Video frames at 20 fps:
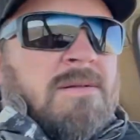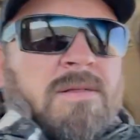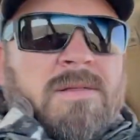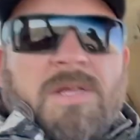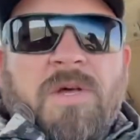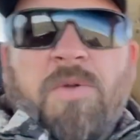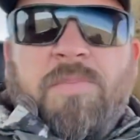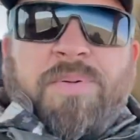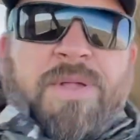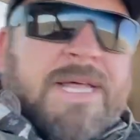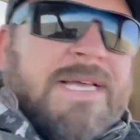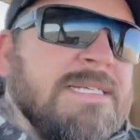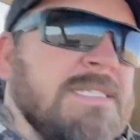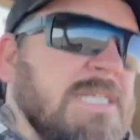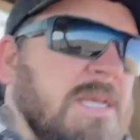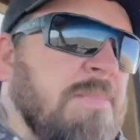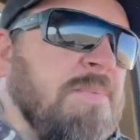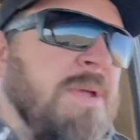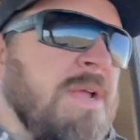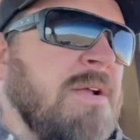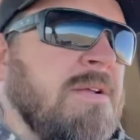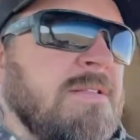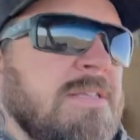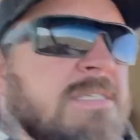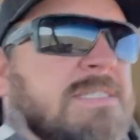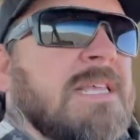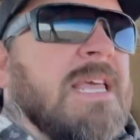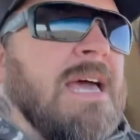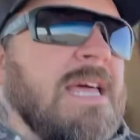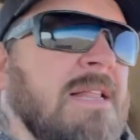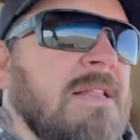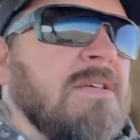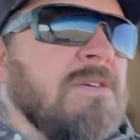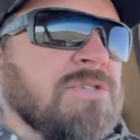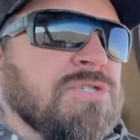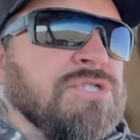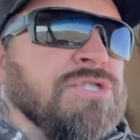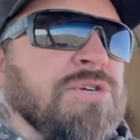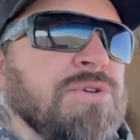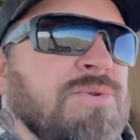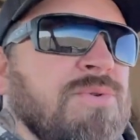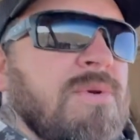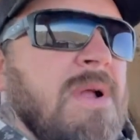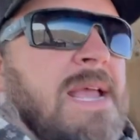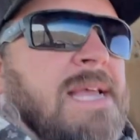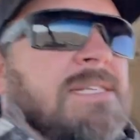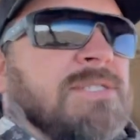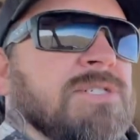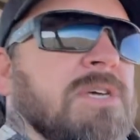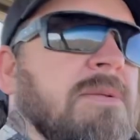little place up here that's got a little shooting range